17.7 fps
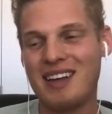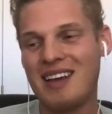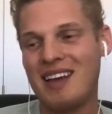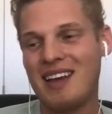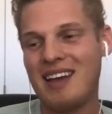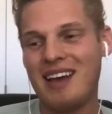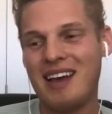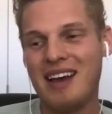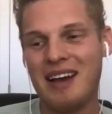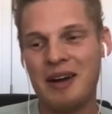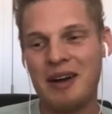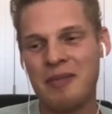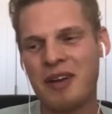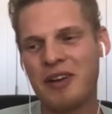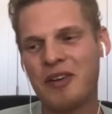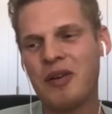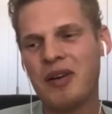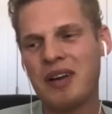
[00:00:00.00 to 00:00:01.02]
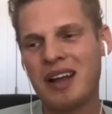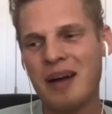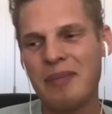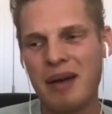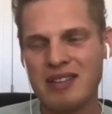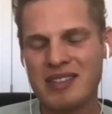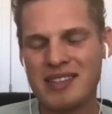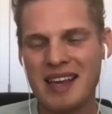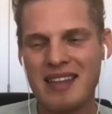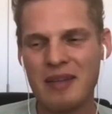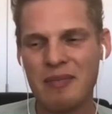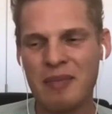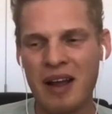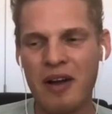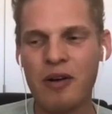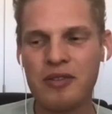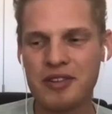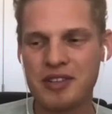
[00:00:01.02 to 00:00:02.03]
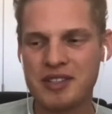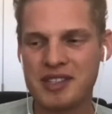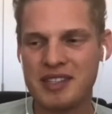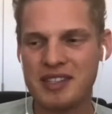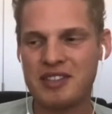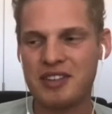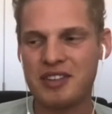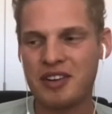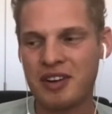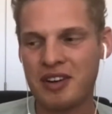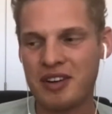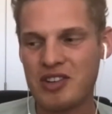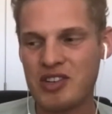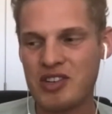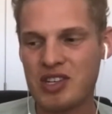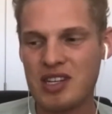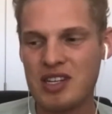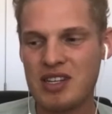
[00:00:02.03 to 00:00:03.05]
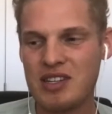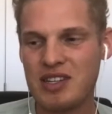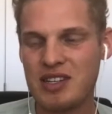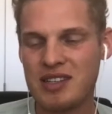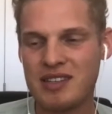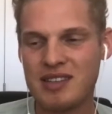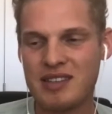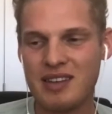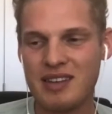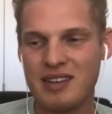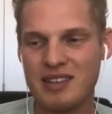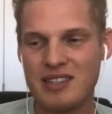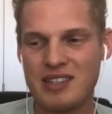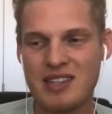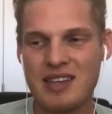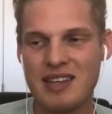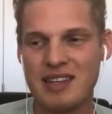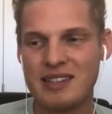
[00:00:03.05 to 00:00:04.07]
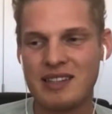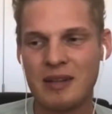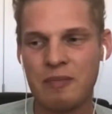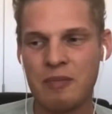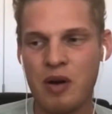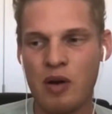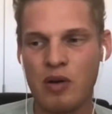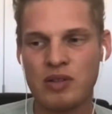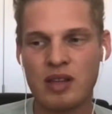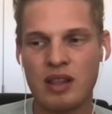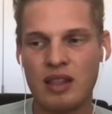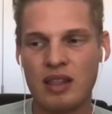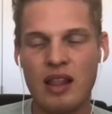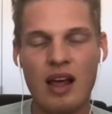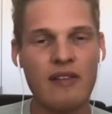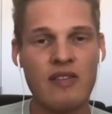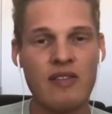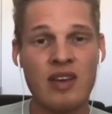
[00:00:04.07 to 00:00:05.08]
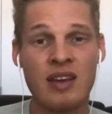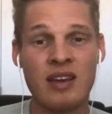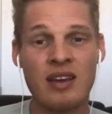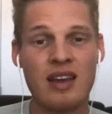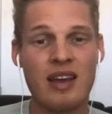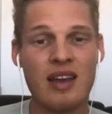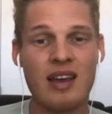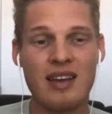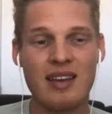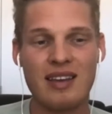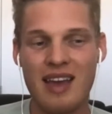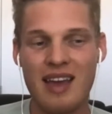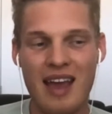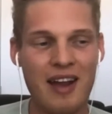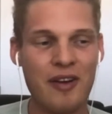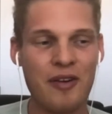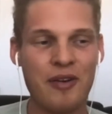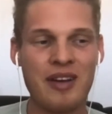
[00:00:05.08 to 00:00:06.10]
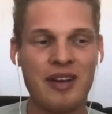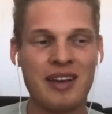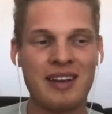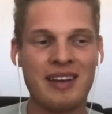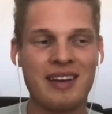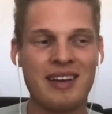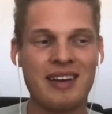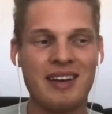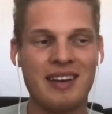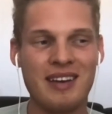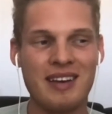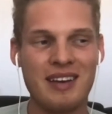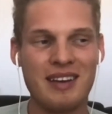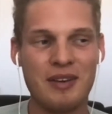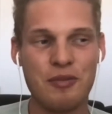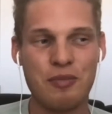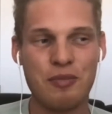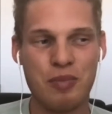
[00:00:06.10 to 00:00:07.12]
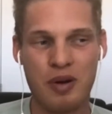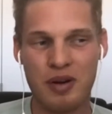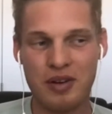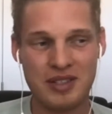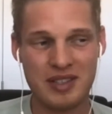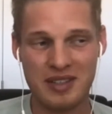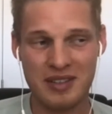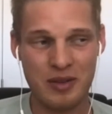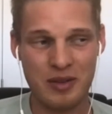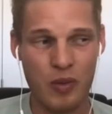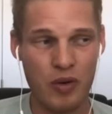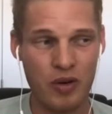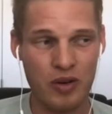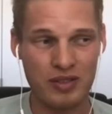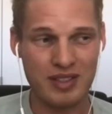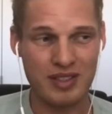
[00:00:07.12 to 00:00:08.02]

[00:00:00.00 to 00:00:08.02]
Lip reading: And growing up, I would say that my older sister, she is the most loving, caring person in the world.